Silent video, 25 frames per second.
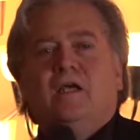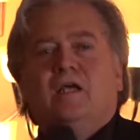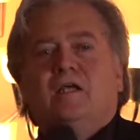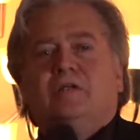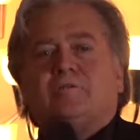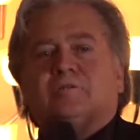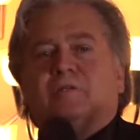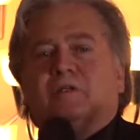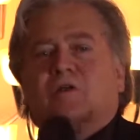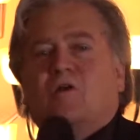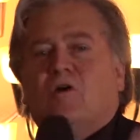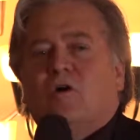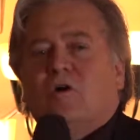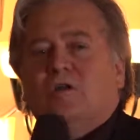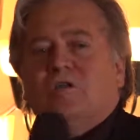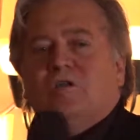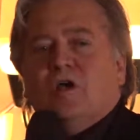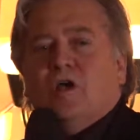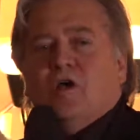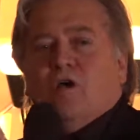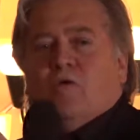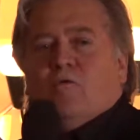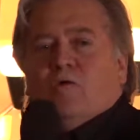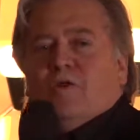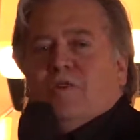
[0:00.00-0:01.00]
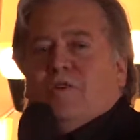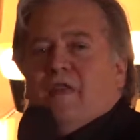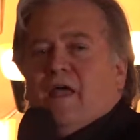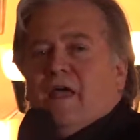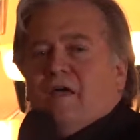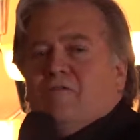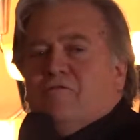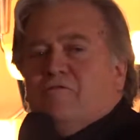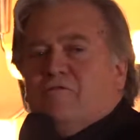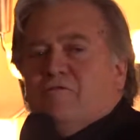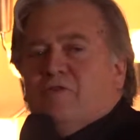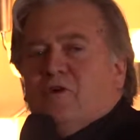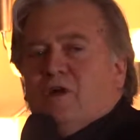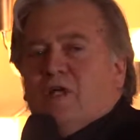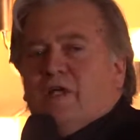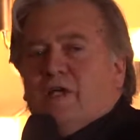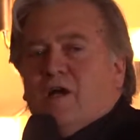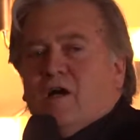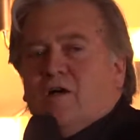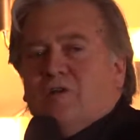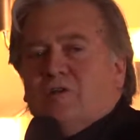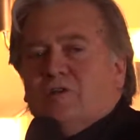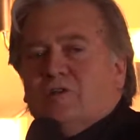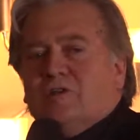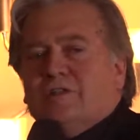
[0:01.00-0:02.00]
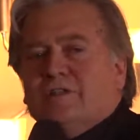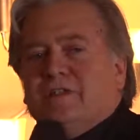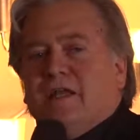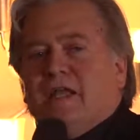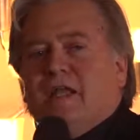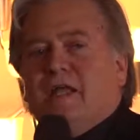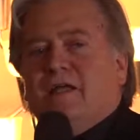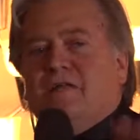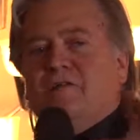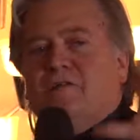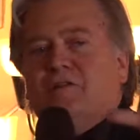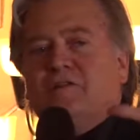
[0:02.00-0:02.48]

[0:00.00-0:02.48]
is because when they fully understand